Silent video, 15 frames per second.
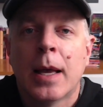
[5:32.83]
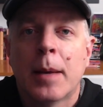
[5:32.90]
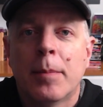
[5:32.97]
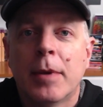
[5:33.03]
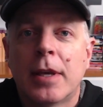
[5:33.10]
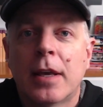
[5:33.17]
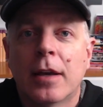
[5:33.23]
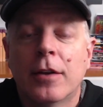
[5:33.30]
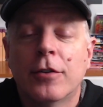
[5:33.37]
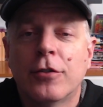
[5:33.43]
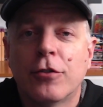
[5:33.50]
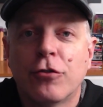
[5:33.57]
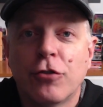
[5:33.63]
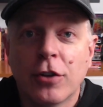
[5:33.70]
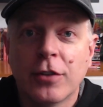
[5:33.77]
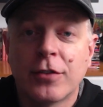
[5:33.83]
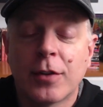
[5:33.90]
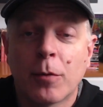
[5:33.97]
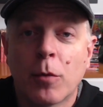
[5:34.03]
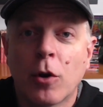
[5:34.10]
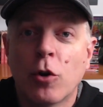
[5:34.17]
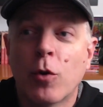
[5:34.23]
because she's
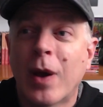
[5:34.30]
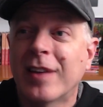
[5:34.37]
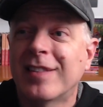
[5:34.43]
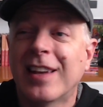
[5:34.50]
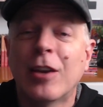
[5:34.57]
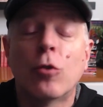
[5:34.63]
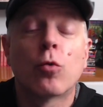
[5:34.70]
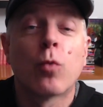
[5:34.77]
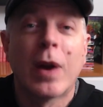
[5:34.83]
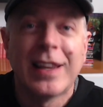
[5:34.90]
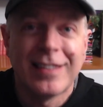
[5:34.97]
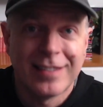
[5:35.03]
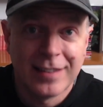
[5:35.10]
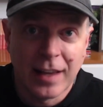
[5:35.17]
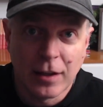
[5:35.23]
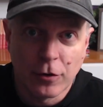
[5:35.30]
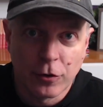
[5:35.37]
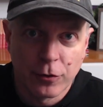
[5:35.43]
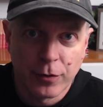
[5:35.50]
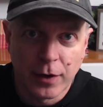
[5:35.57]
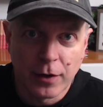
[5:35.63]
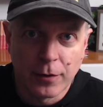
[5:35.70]
someone who has a great
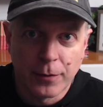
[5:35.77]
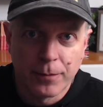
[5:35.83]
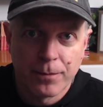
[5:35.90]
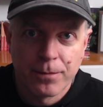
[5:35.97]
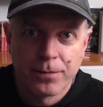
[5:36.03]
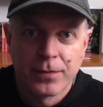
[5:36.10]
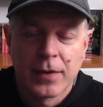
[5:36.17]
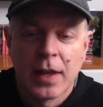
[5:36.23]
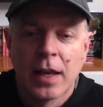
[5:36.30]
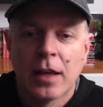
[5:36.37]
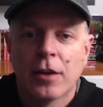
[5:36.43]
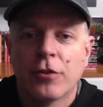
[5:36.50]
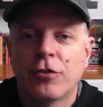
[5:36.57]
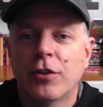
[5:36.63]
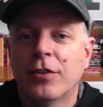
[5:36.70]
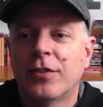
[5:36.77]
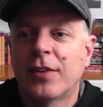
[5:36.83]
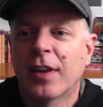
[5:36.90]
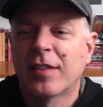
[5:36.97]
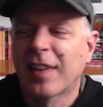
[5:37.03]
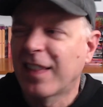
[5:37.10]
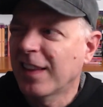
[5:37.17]
sales funnel. She
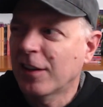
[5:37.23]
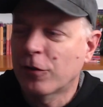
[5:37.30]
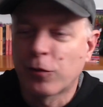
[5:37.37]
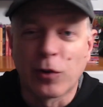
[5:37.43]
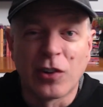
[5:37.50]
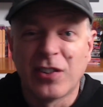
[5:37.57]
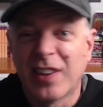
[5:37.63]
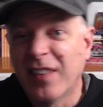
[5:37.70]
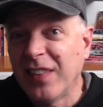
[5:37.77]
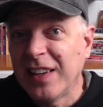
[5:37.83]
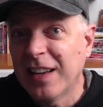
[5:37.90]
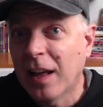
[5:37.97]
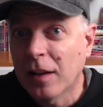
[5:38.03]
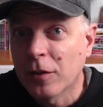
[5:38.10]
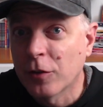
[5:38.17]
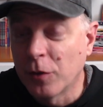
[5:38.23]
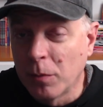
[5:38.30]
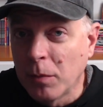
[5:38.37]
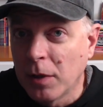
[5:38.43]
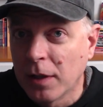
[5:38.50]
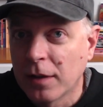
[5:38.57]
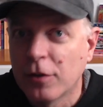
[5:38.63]
says, I think it's for $7 a
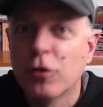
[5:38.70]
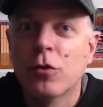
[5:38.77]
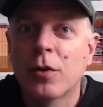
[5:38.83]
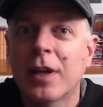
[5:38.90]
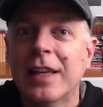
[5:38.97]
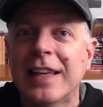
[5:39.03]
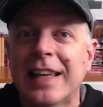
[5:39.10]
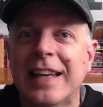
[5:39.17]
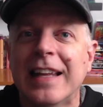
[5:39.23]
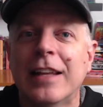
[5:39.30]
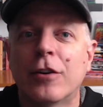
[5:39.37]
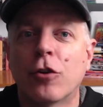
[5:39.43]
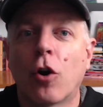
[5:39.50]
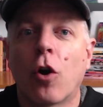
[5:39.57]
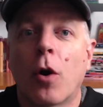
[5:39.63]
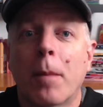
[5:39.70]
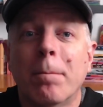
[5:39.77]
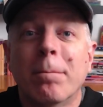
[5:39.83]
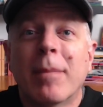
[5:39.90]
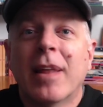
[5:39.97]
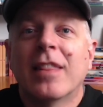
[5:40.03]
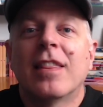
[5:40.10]
month, you can get into her
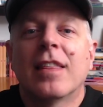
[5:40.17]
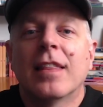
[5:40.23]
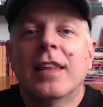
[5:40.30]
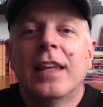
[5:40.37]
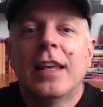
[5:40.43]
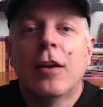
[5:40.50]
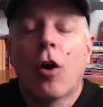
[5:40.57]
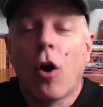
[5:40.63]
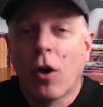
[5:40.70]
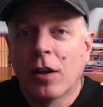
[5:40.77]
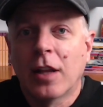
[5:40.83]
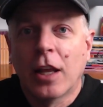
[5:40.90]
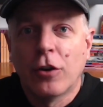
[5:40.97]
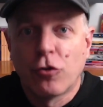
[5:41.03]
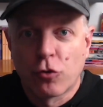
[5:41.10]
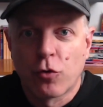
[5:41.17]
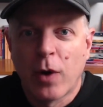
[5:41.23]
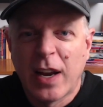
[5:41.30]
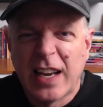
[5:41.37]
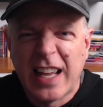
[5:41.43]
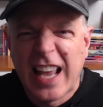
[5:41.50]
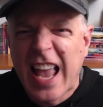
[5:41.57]
monthly online
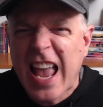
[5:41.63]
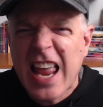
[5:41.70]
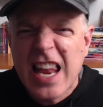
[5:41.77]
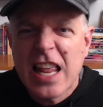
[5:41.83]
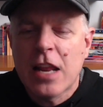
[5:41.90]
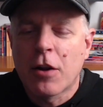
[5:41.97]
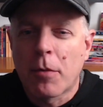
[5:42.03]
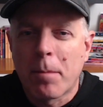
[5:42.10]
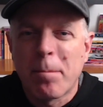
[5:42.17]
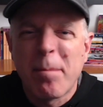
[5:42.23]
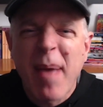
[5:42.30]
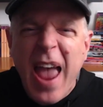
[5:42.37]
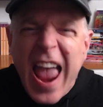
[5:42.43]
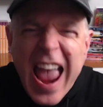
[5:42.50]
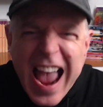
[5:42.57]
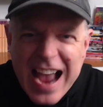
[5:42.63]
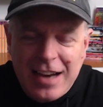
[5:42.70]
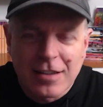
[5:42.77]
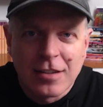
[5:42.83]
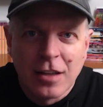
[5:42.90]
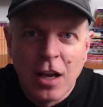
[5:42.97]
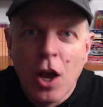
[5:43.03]
training, and it is
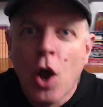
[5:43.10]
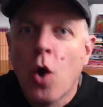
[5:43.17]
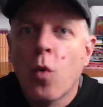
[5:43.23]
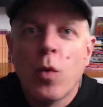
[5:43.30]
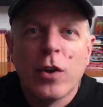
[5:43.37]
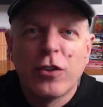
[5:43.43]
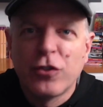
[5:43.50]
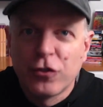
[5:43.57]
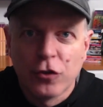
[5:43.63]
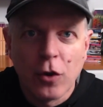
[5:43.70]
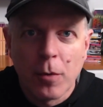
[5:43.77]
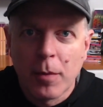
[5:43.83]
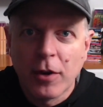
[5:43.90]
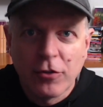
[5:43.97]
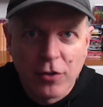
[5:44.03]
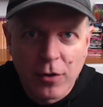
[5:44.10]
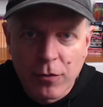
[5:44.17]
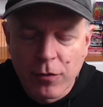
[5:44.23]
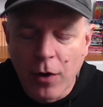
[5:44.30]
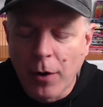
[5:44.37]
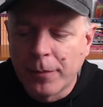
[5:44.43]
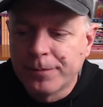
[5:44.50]
packed with so much
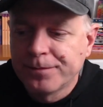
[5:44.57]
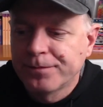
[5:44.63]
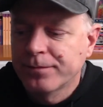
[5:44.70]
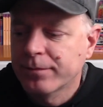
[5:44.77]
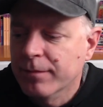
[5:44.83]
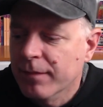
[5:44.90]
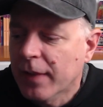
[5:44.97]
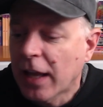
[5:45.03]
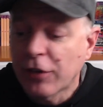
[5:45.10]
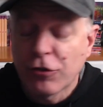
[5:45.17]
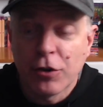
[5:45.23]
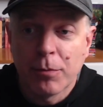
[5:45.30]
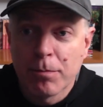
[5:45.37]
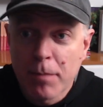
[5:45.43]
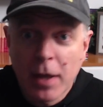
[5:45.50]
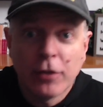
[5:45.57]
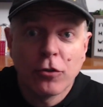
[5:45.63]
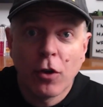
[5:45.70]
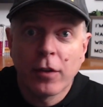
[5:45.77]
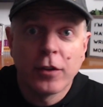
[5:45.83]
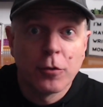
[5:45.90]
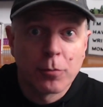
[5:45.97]
info and she makes
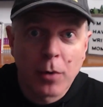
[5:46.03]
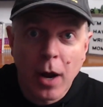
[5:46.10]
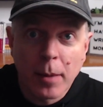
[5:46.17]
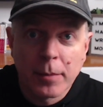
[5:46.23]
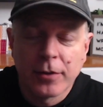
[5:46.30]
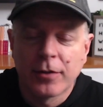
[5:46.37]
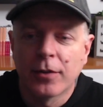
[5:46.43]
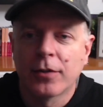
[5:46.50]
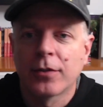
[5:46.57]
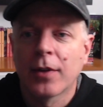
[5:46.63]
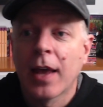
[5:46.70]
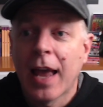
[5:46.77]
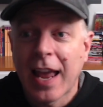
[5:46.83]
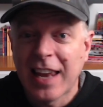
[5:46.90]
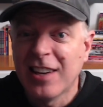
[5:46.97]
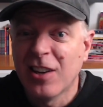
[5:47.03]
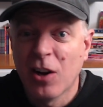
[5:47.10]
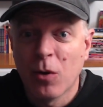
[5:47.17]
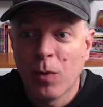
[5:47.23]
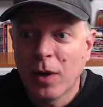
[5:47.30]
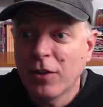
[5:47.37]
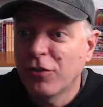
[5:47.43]
all these promises. And you
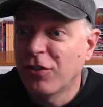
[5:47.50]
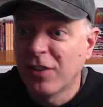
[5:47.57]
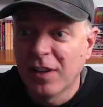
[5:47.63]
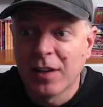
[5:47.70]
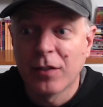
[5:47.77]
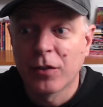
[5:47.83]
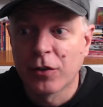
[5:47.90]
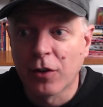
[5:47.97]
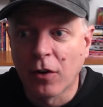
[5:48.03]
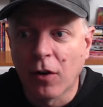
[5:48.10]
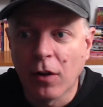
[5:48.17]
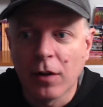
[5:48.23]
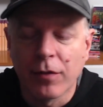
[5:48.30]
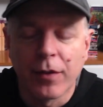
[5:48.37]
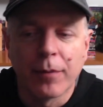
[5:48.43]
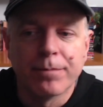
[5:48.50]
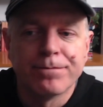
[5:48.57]
know what? She delivers on all of them.